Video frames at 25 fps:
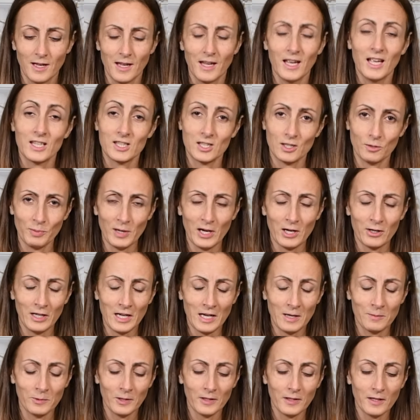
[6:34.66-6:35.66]
it's your
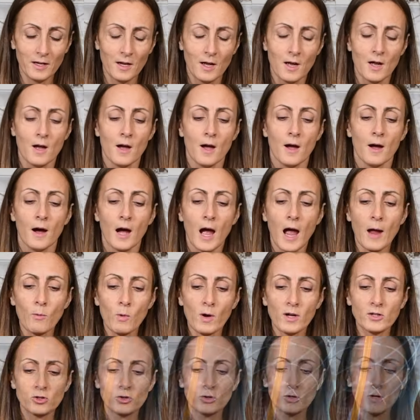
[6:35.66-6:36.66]
perineum really, I
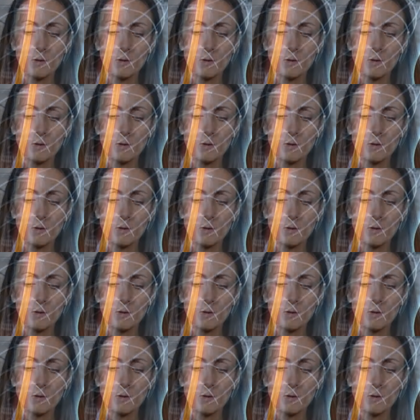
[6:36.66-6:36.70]
want you